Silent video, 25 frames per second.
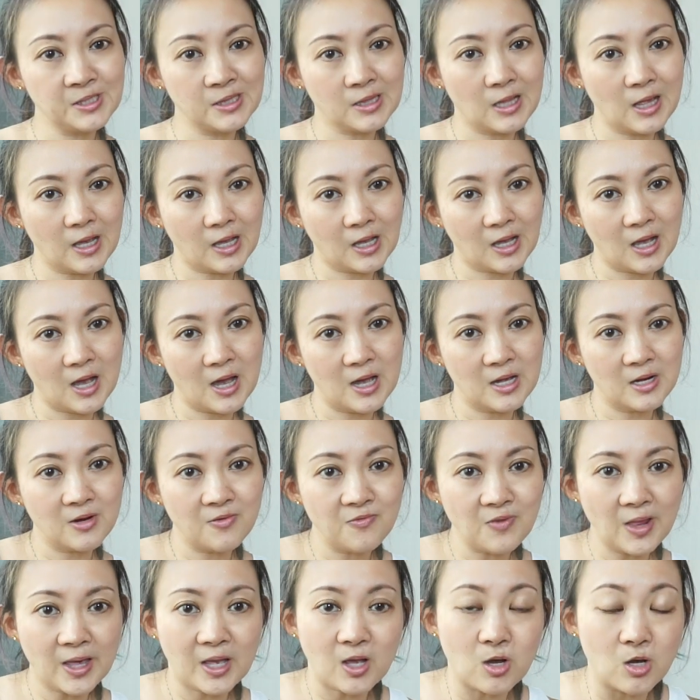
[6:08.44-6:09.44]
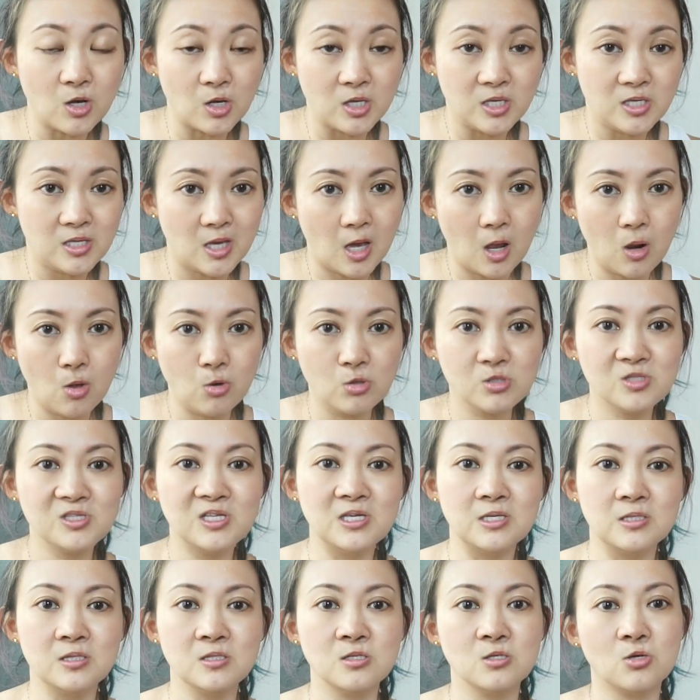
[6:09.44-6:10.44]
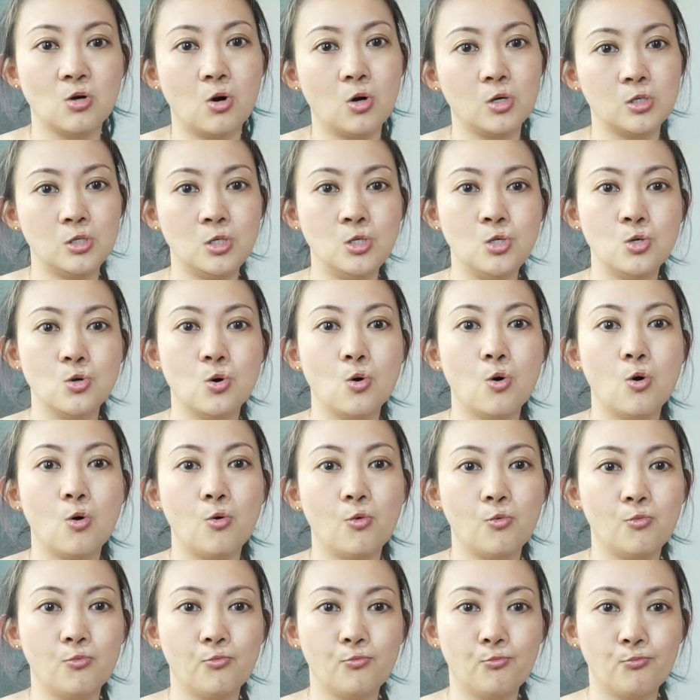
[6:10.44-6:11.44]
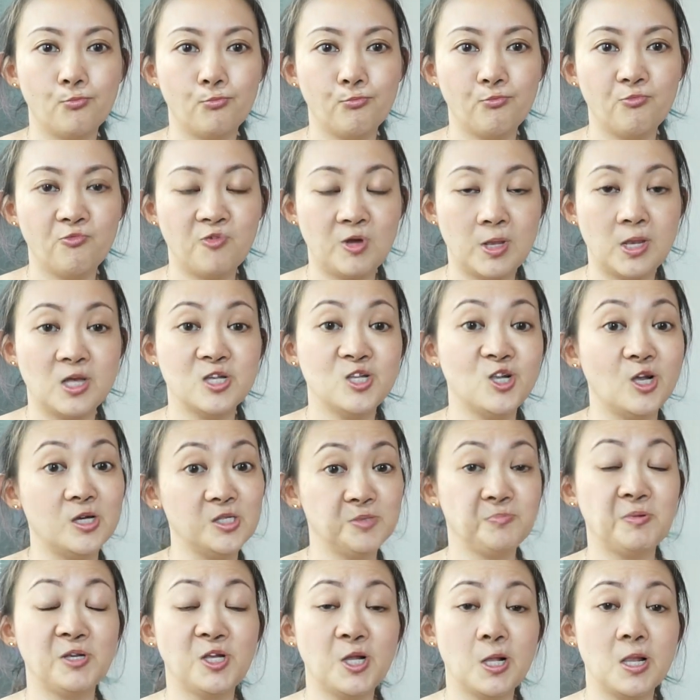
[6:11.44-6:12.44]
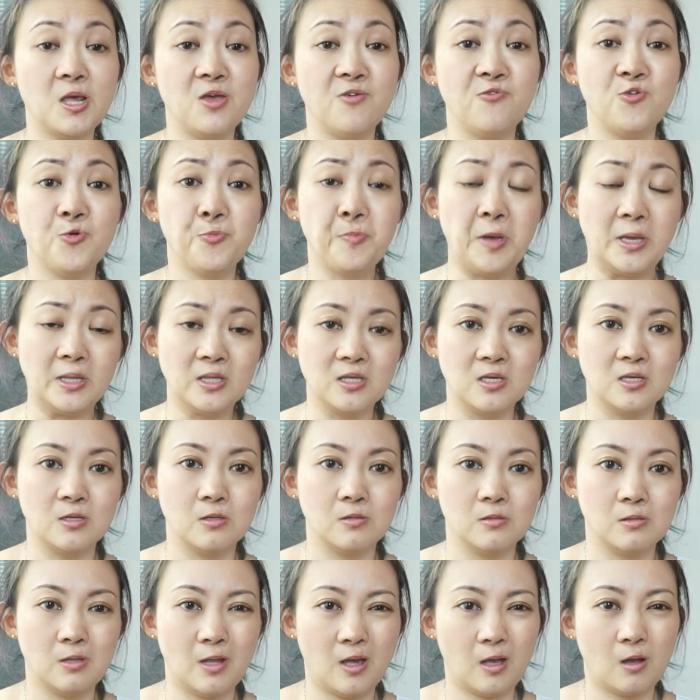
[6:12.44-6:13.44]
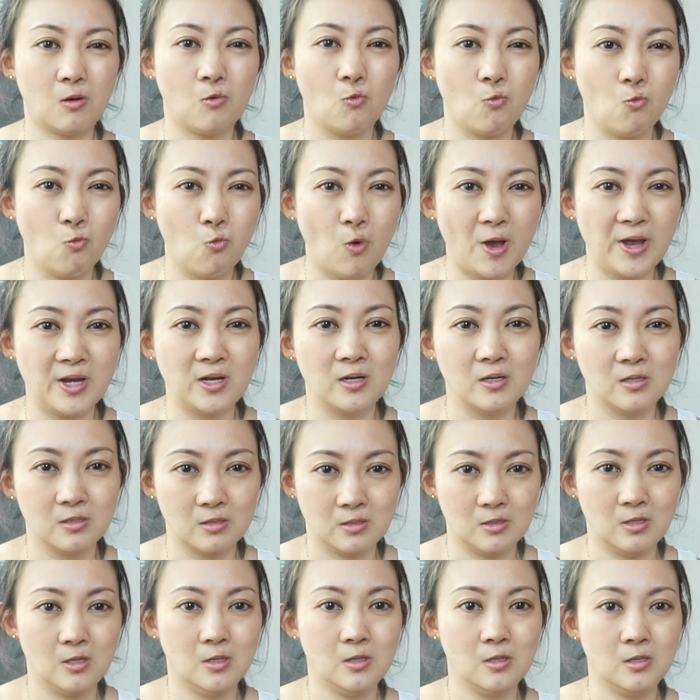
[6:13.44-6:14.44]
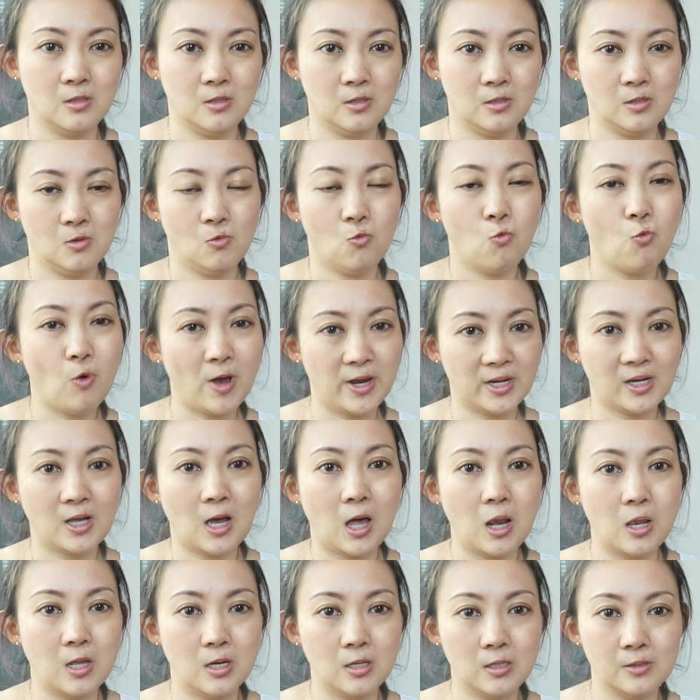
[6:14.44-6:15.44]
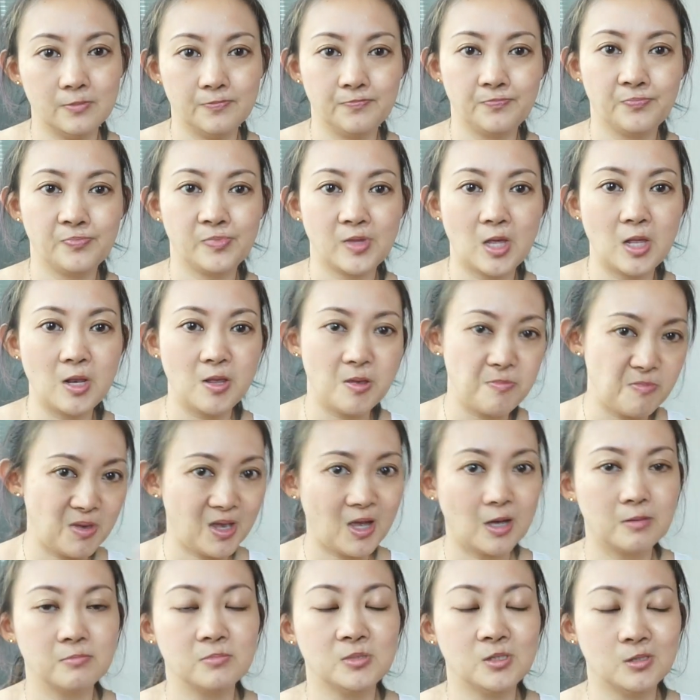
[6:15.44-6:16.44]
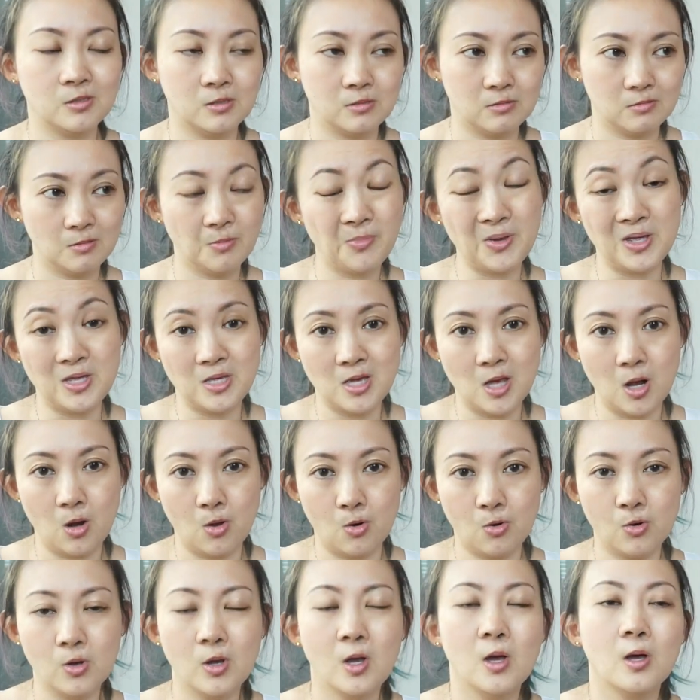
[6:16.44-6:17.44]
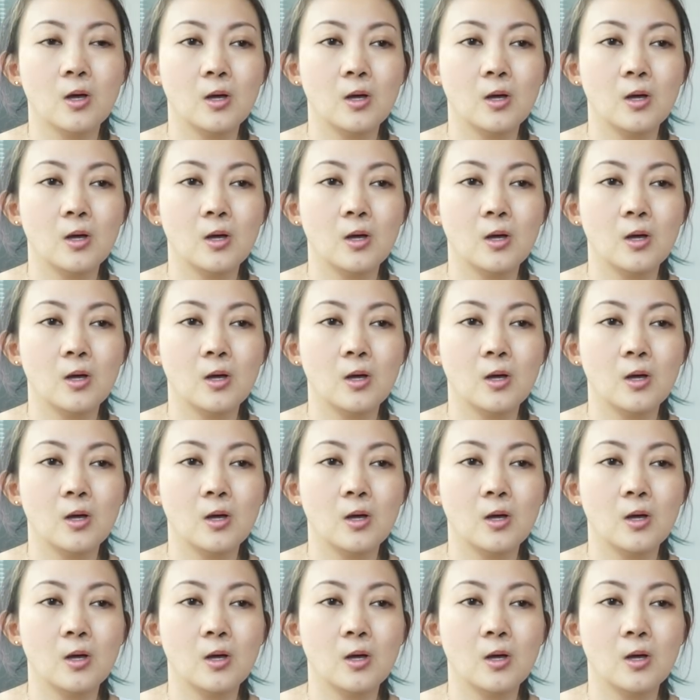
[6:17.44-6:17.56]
like kind of like a yellow tint on your furniture, especially if you paint it like white color, and it becomes a bit yellow.